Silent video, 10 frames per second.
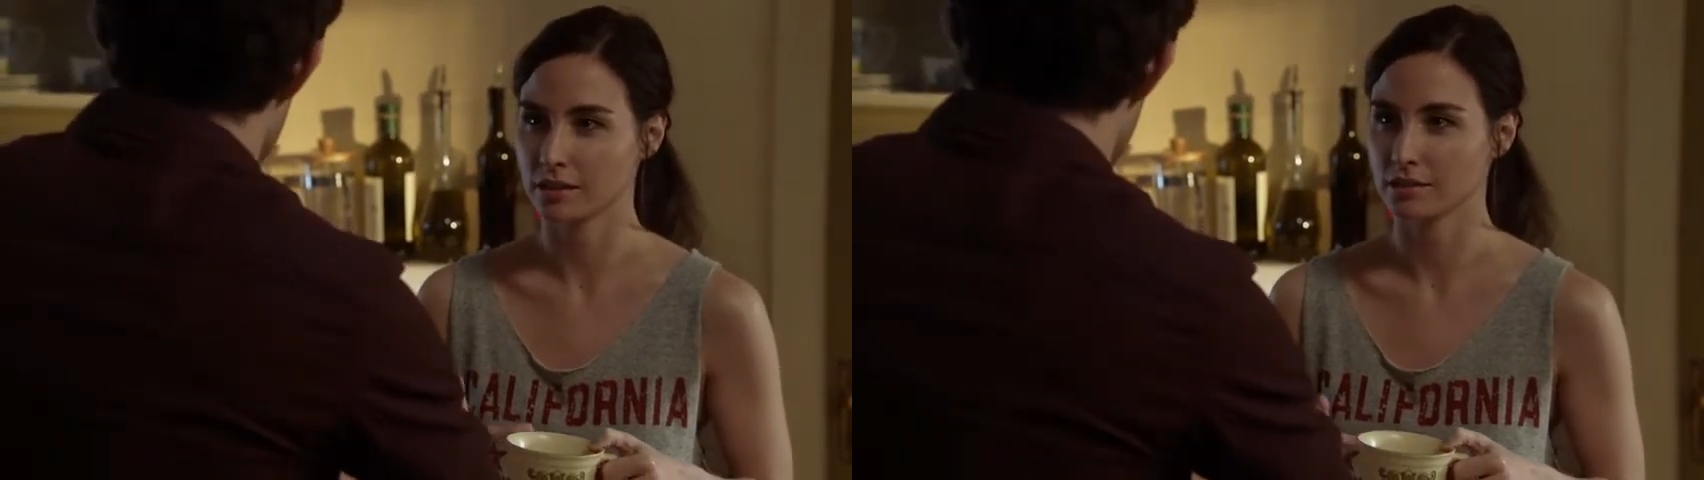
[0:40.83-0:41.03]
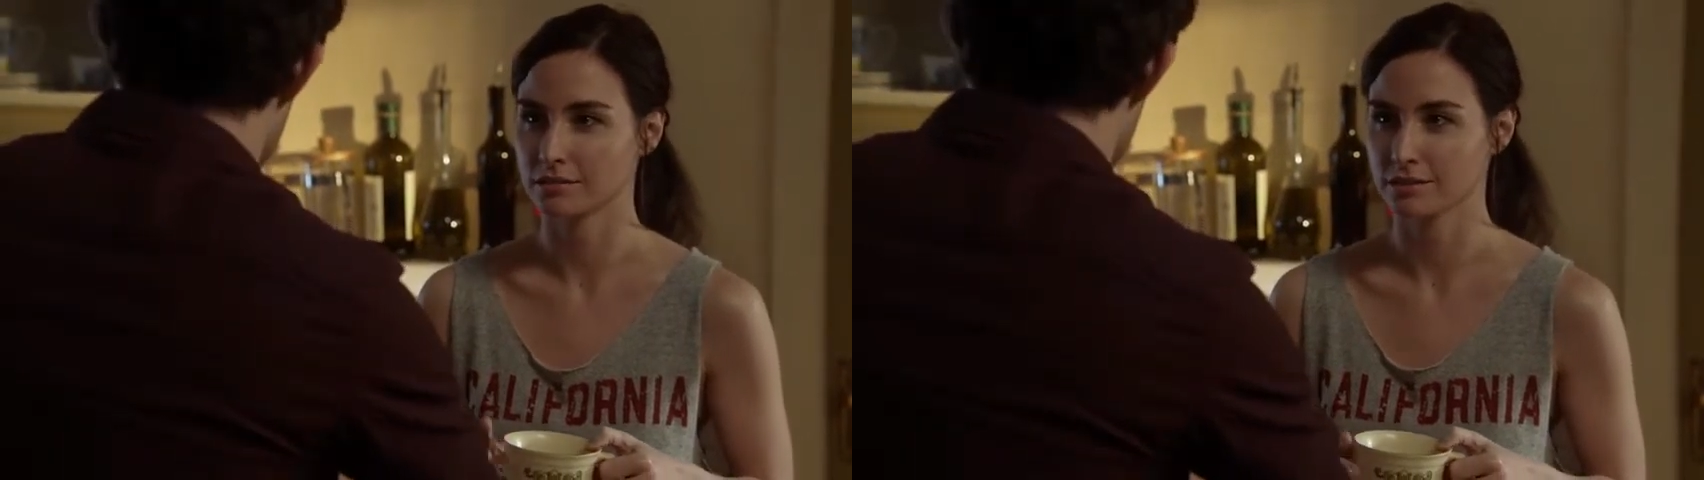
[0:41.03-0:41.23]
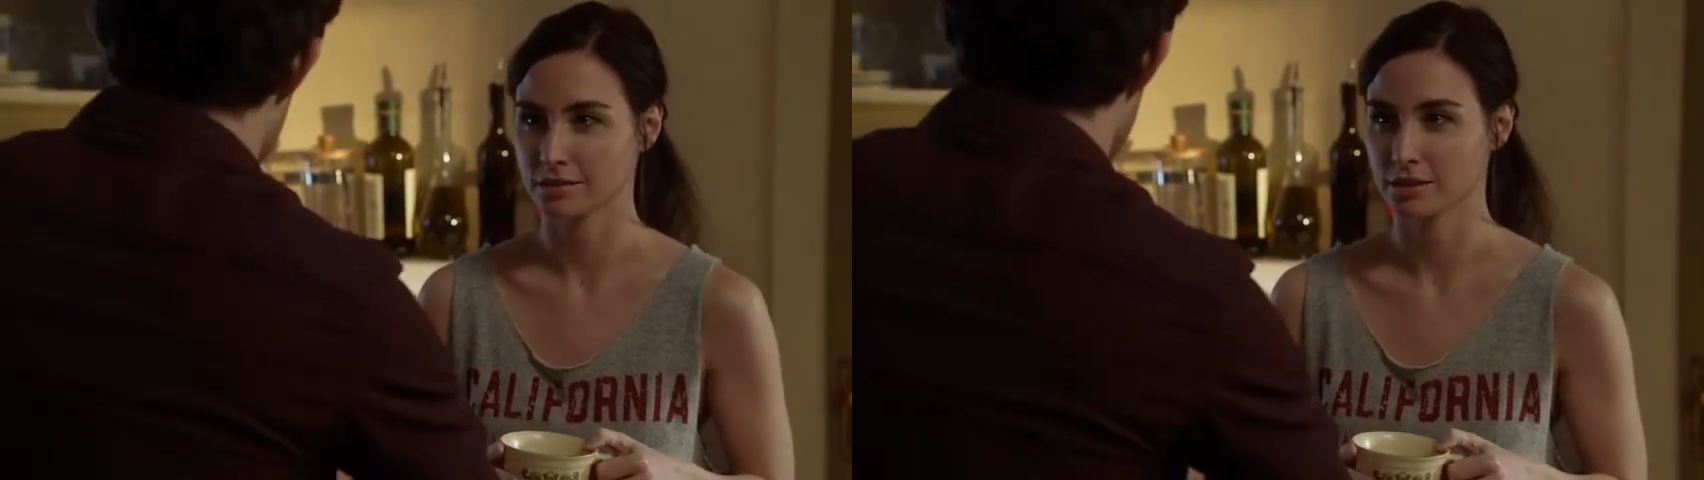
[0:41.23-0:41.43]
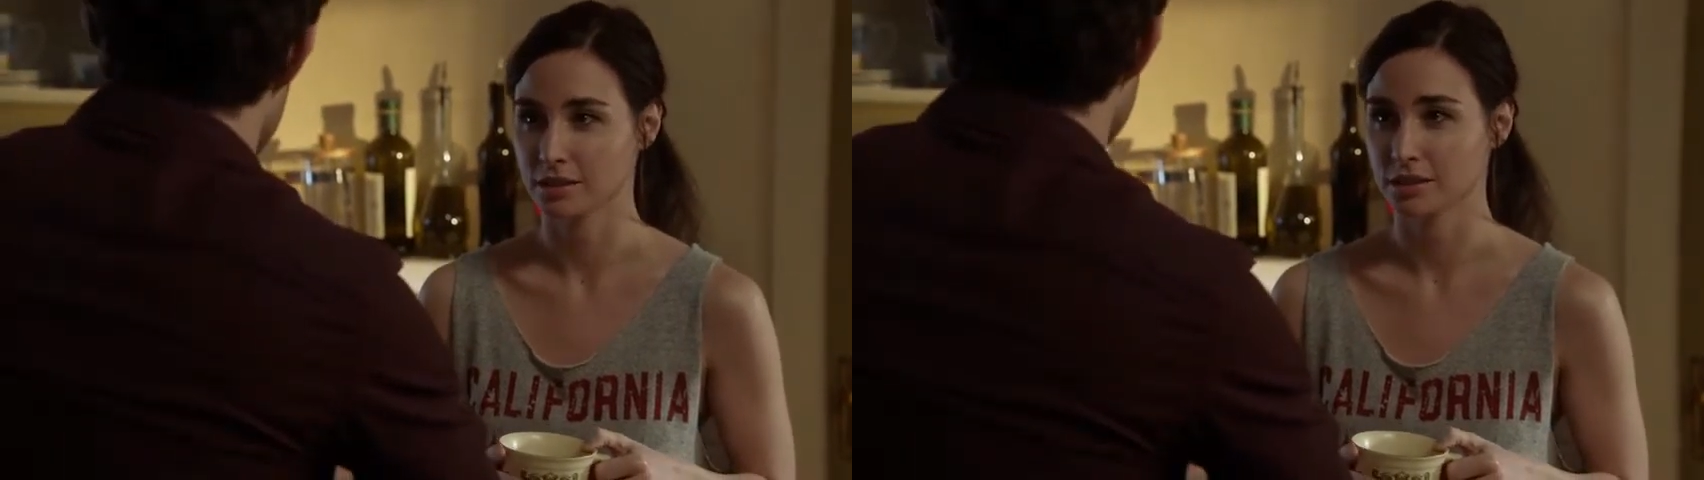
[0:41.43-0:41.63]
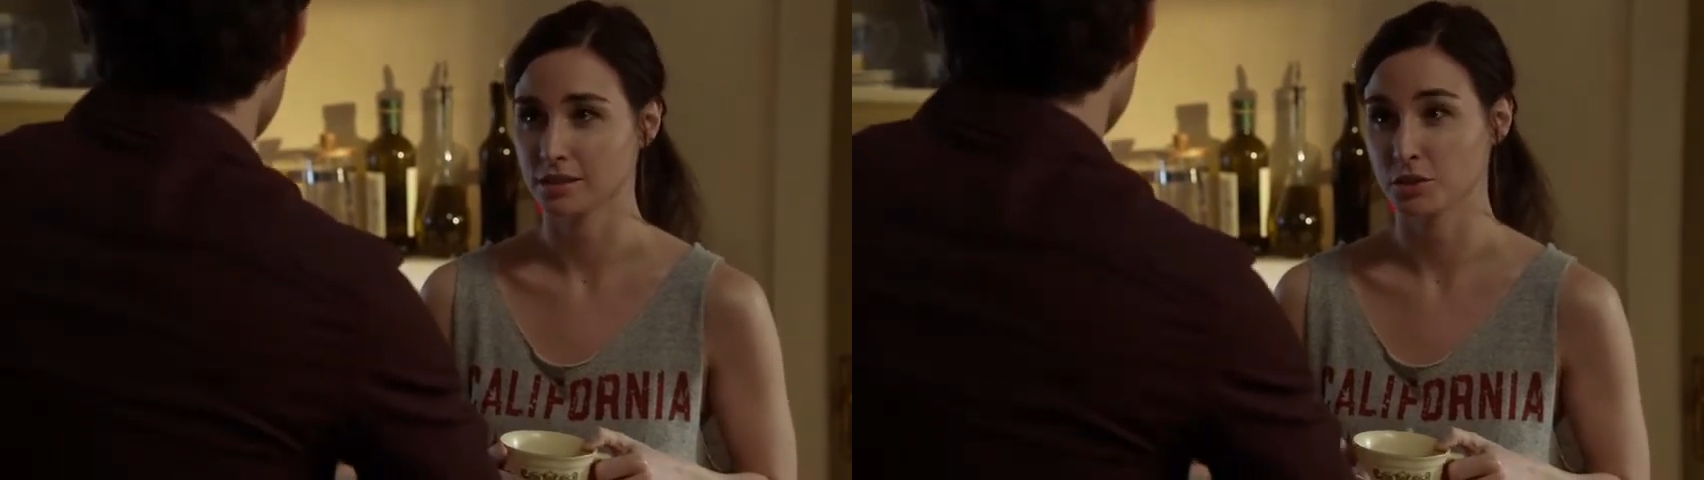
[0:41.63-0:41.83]
that
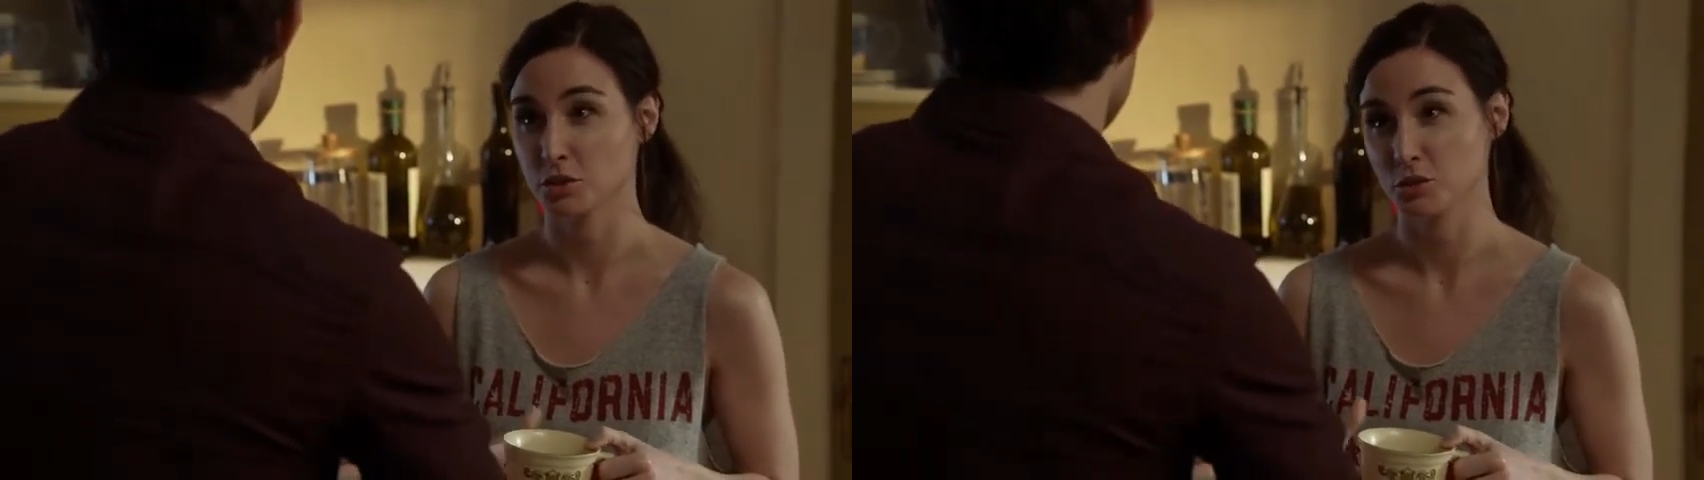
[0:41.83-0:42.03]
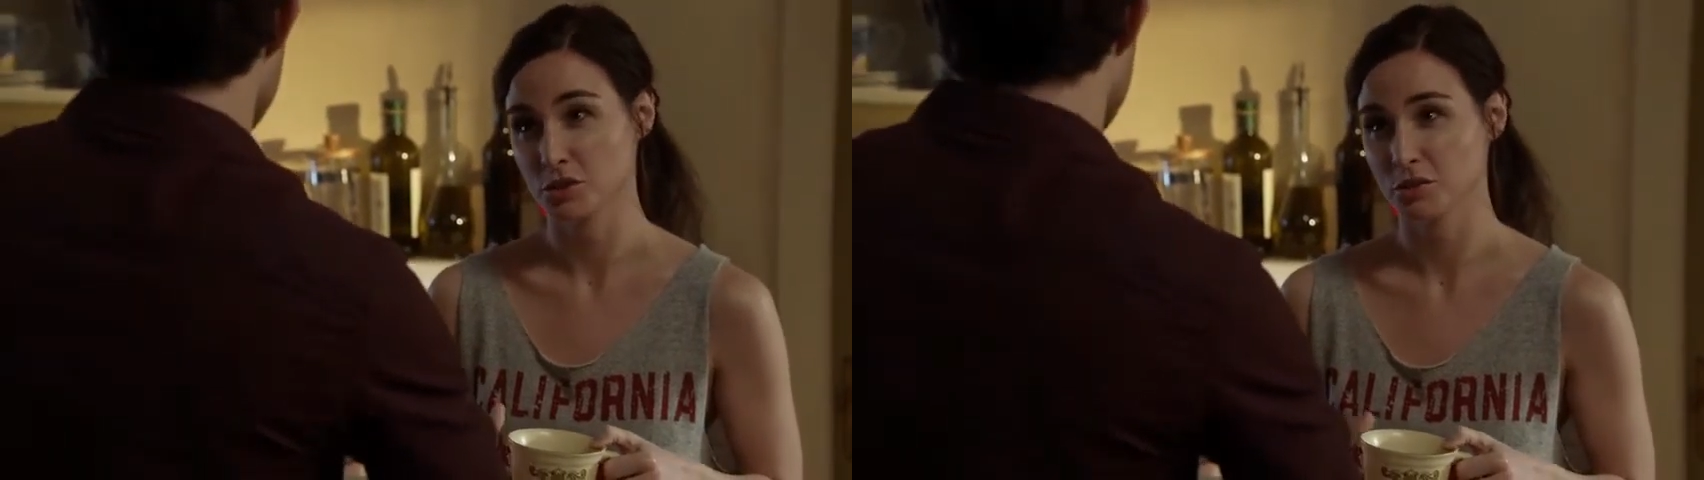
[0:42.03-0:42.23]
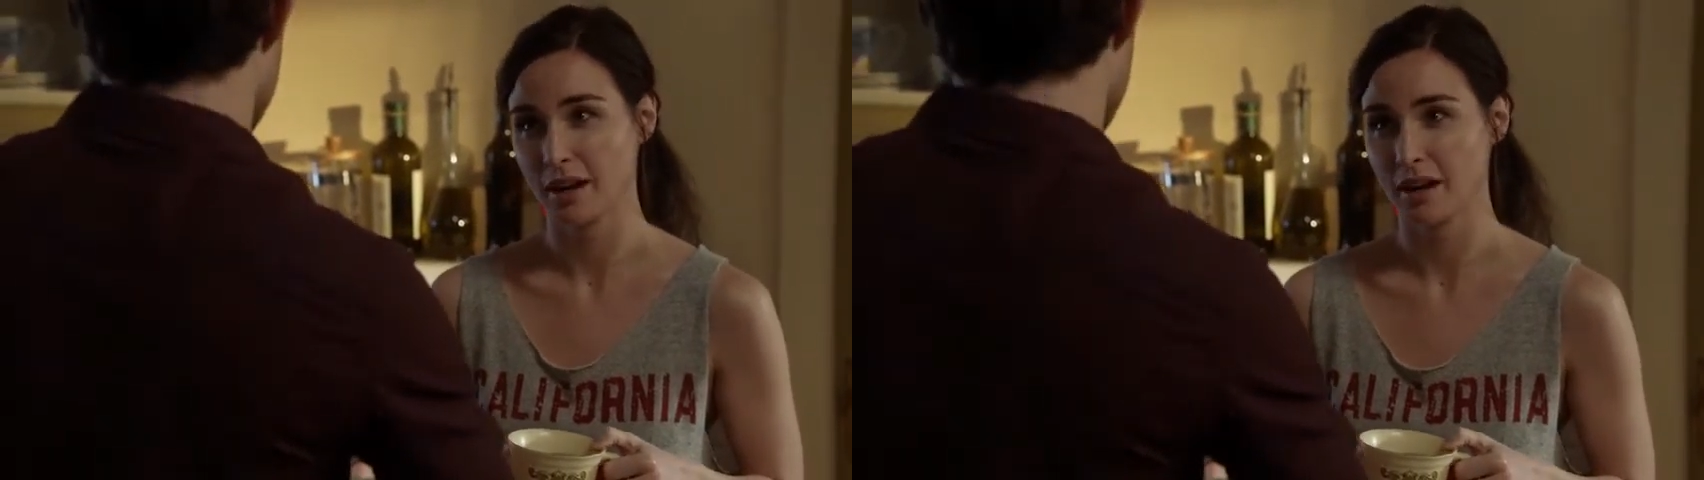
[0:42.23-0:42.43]
you two